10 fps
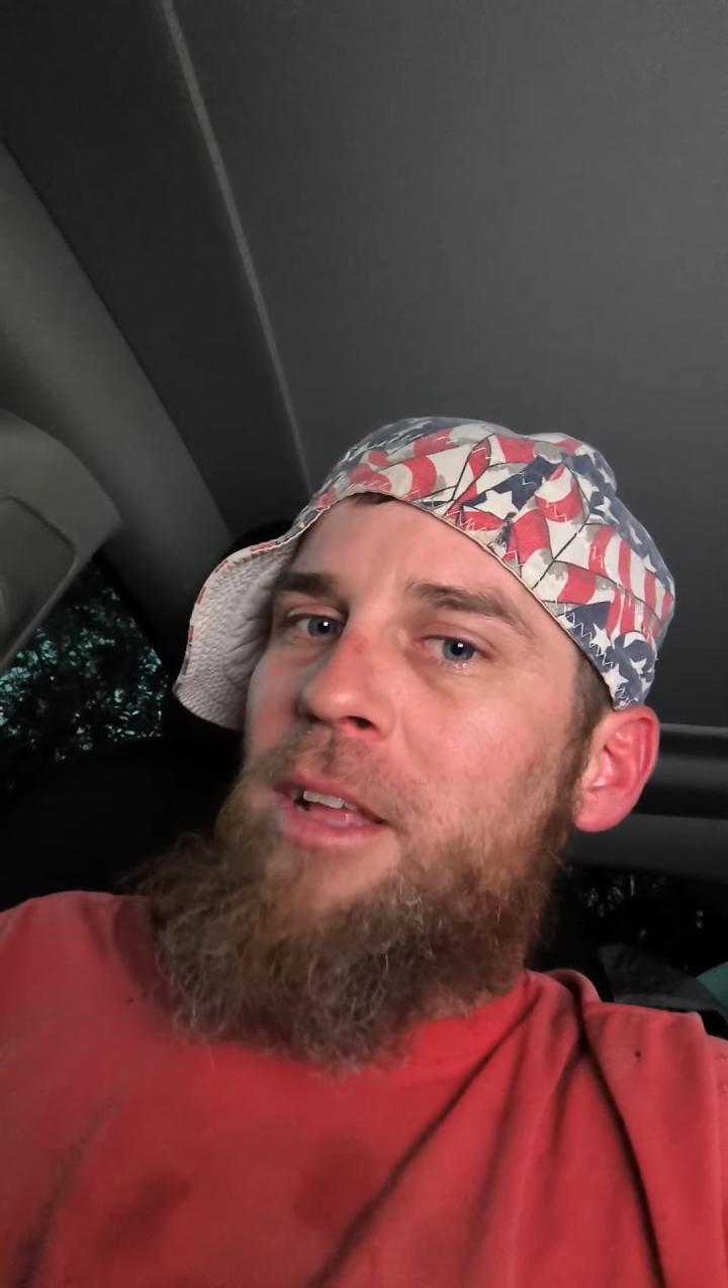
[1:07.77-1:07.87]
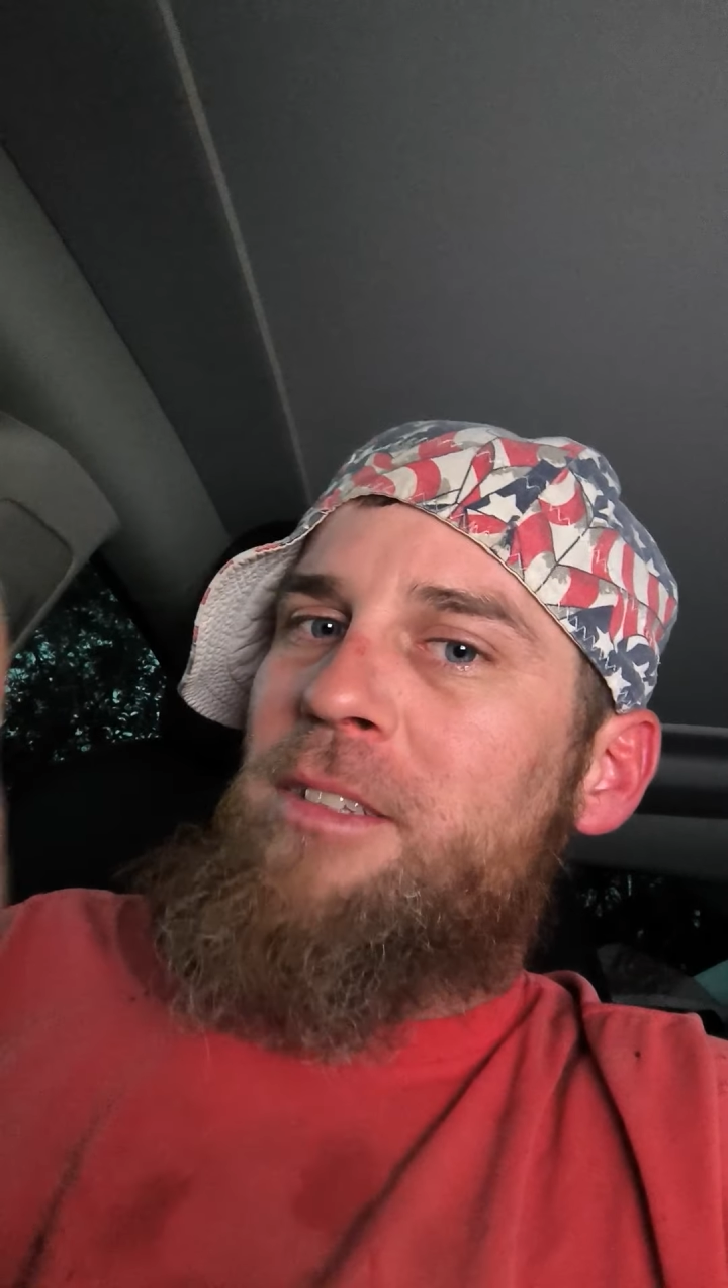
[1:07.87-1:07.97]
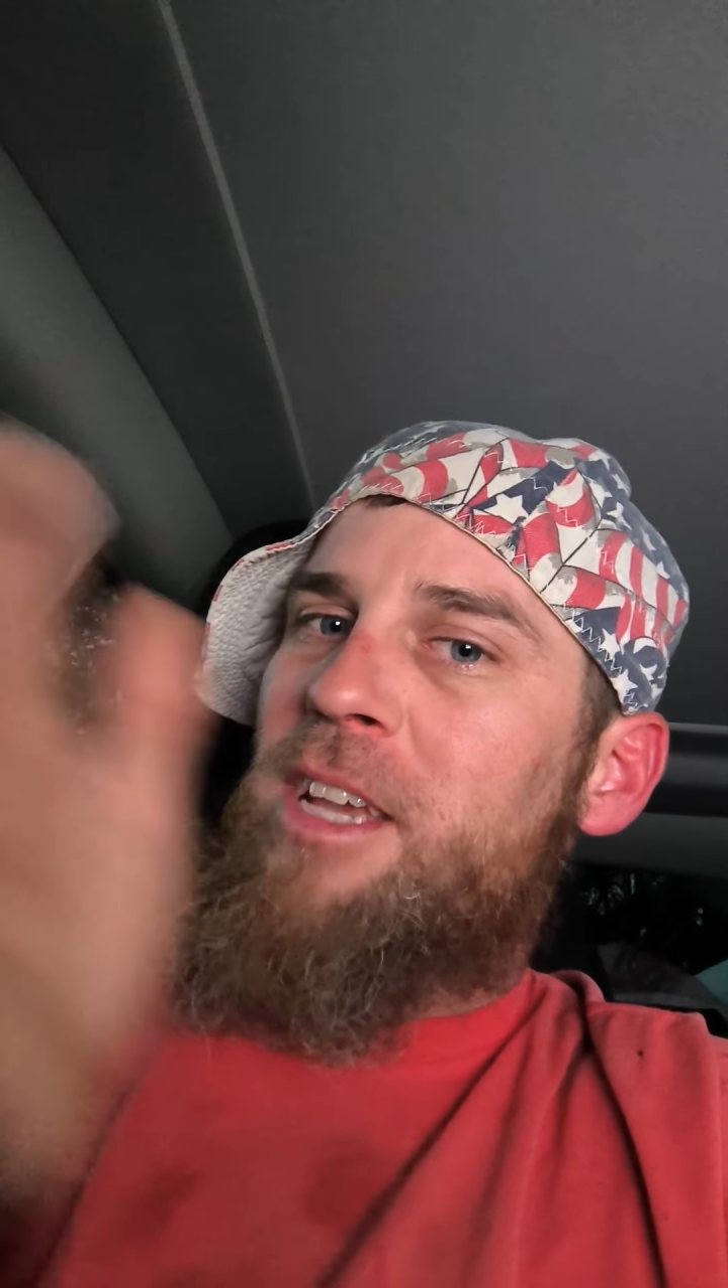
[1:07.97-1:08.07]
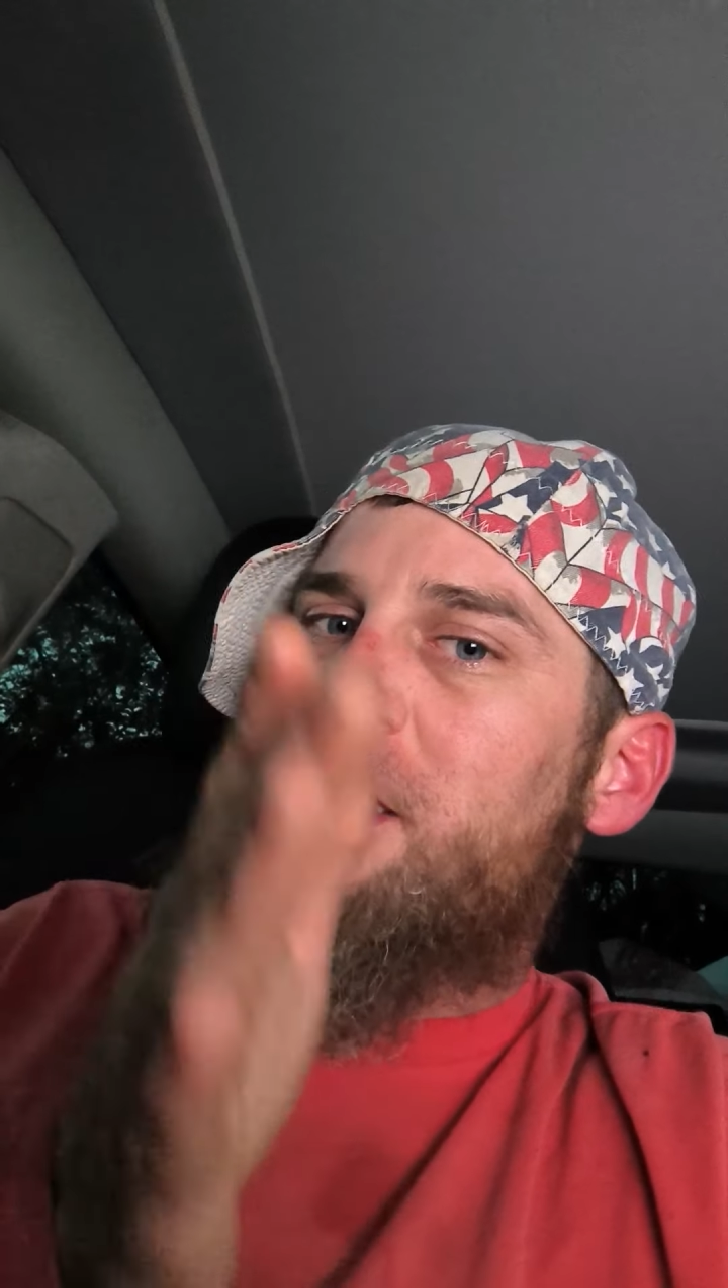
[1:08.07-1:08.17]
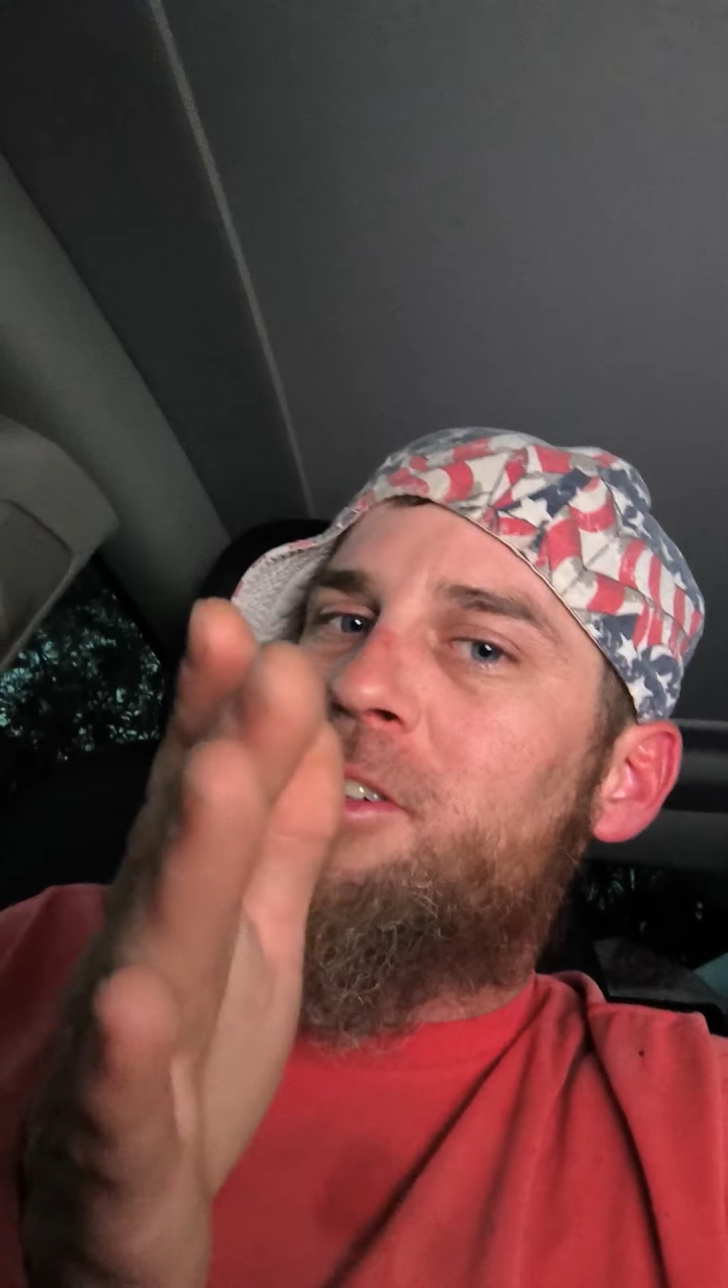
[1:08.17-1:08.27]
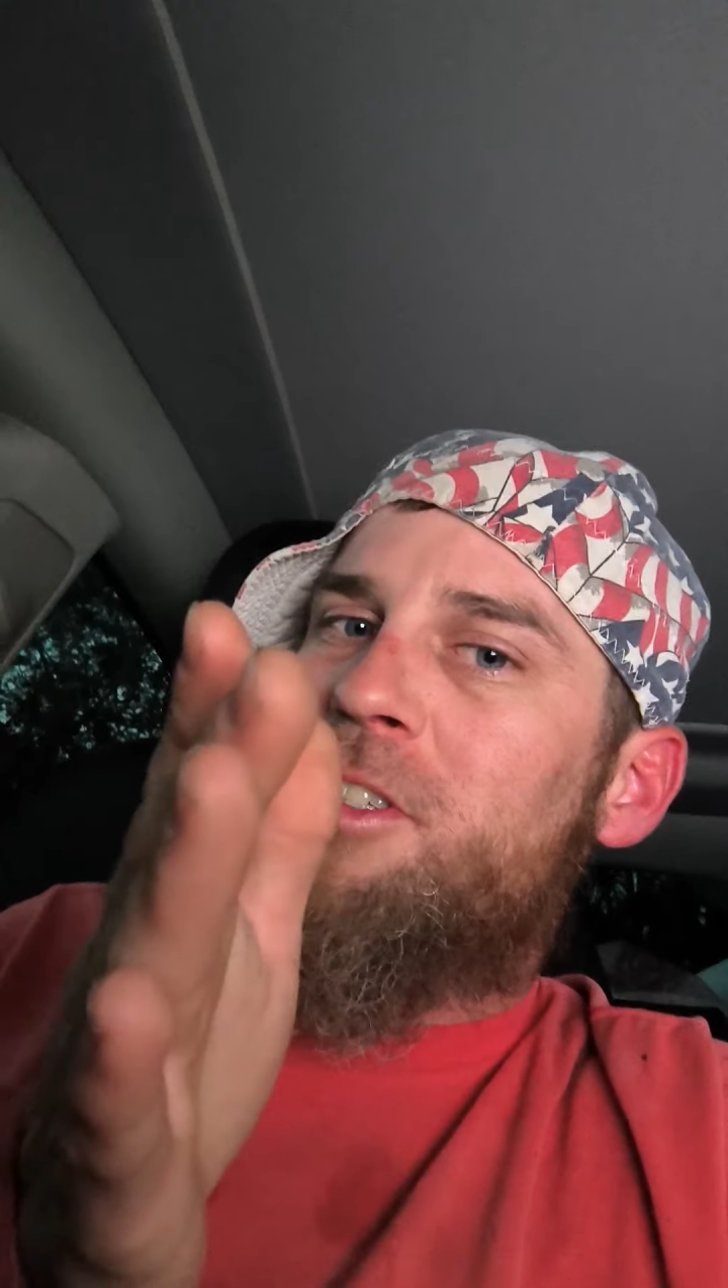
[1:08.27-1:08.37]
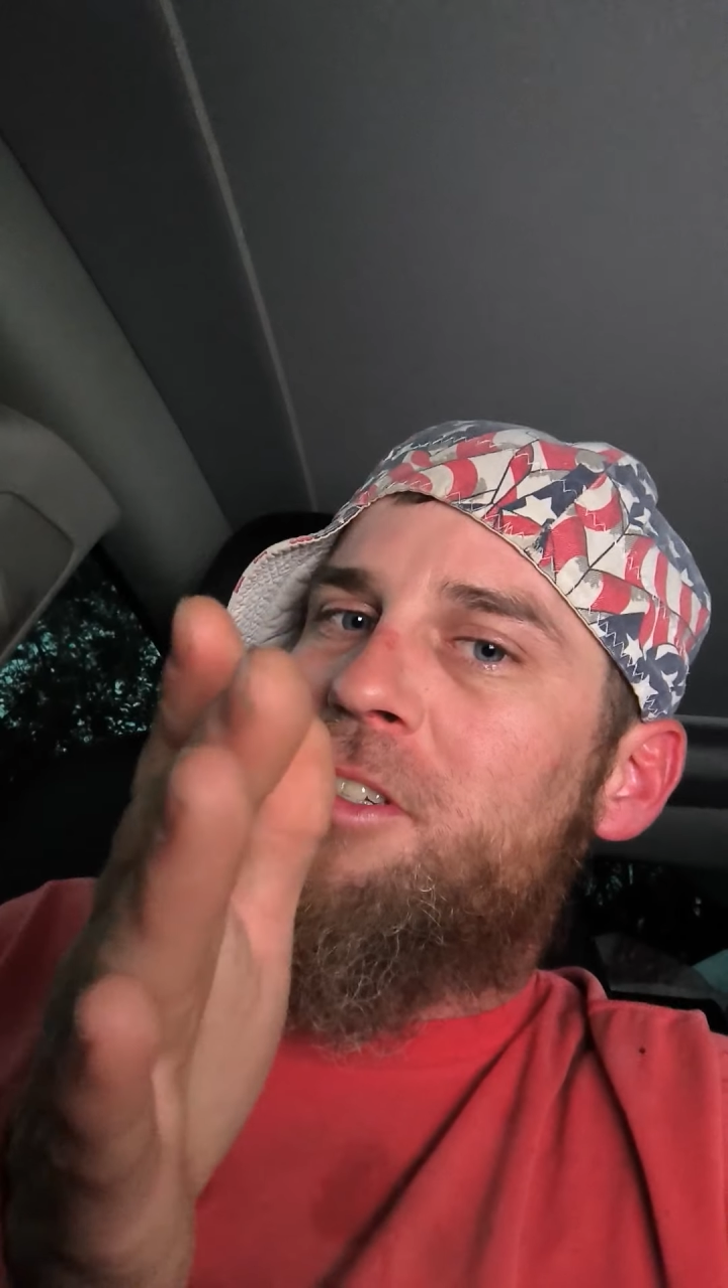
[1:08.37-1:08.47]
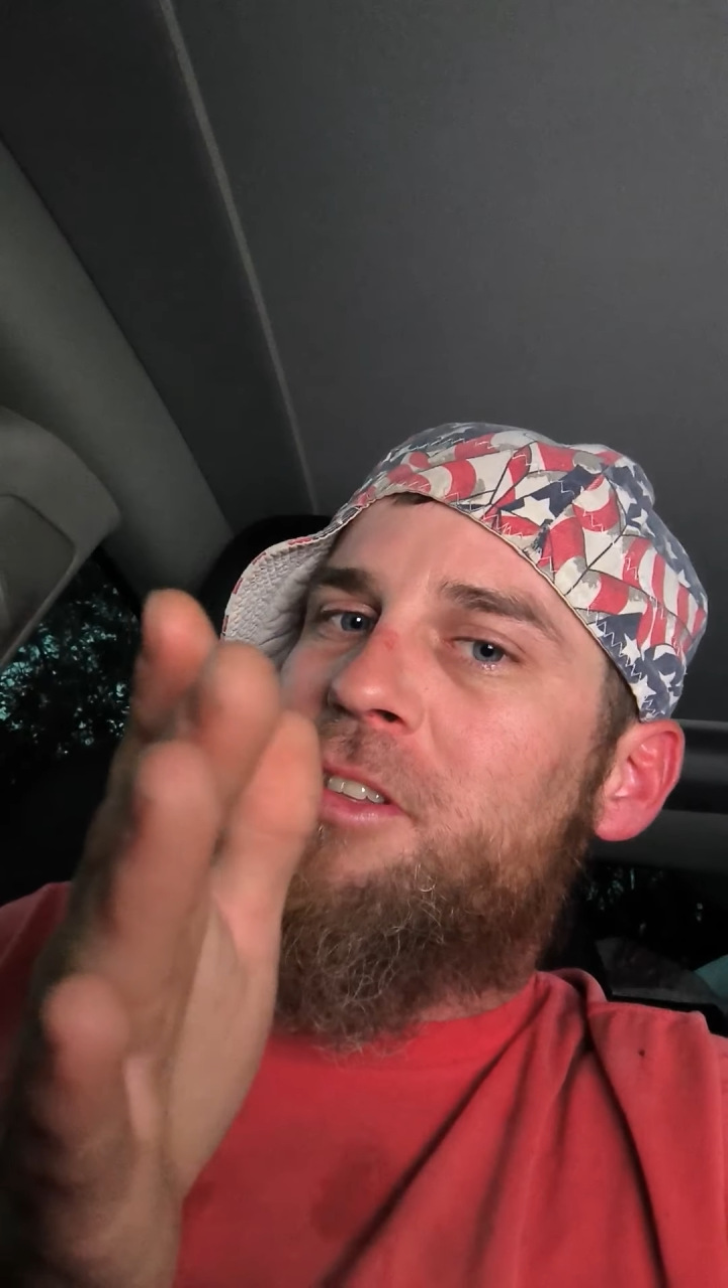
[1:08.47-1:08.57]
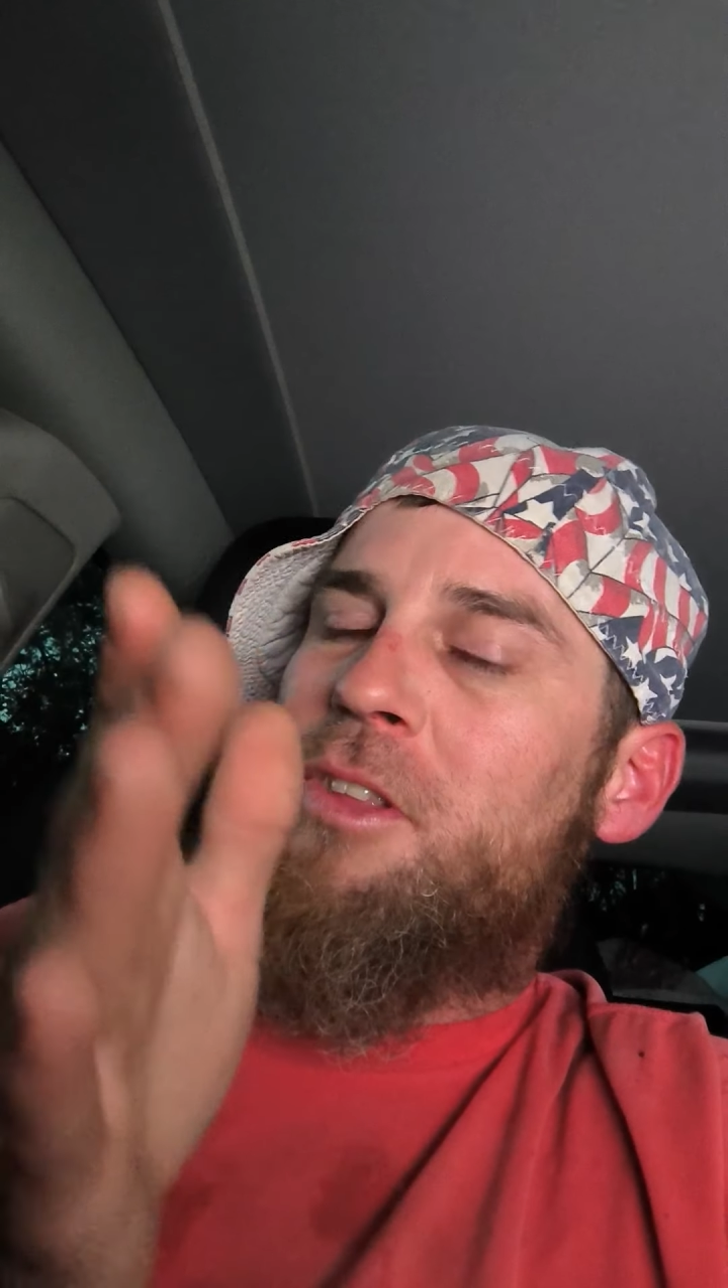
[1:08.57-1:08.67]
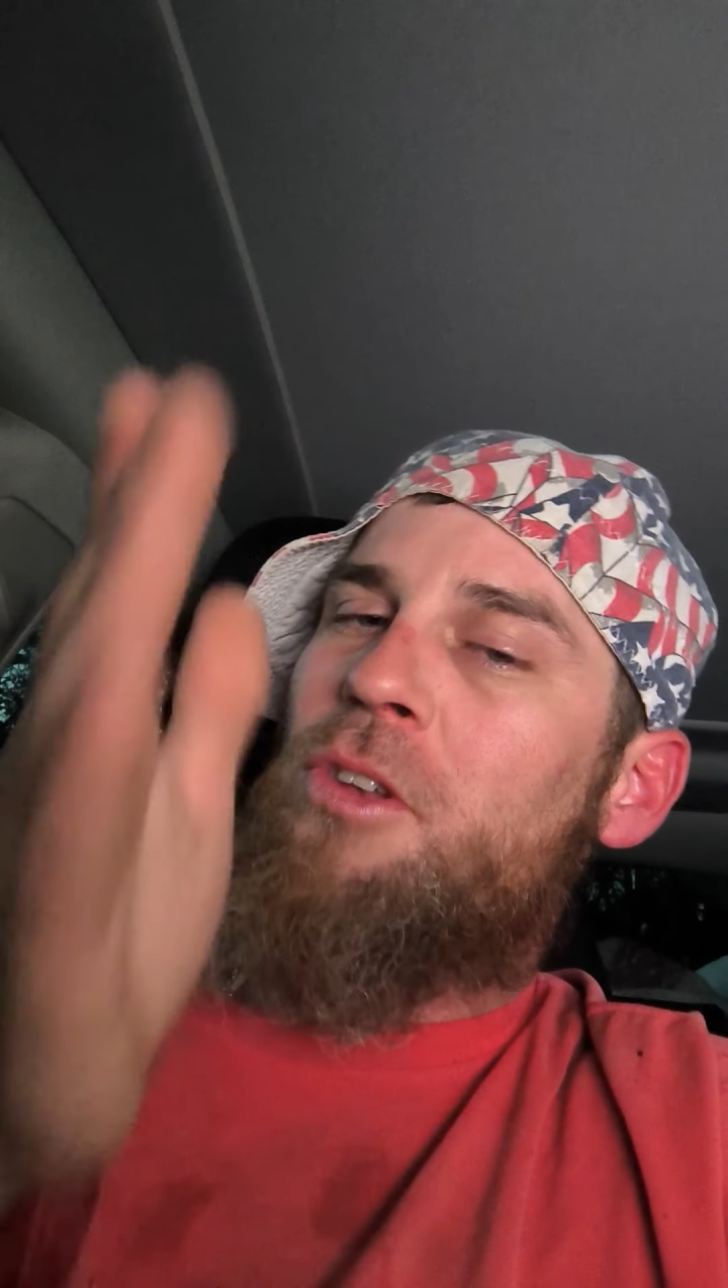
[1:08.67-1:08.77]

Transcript: 10 years into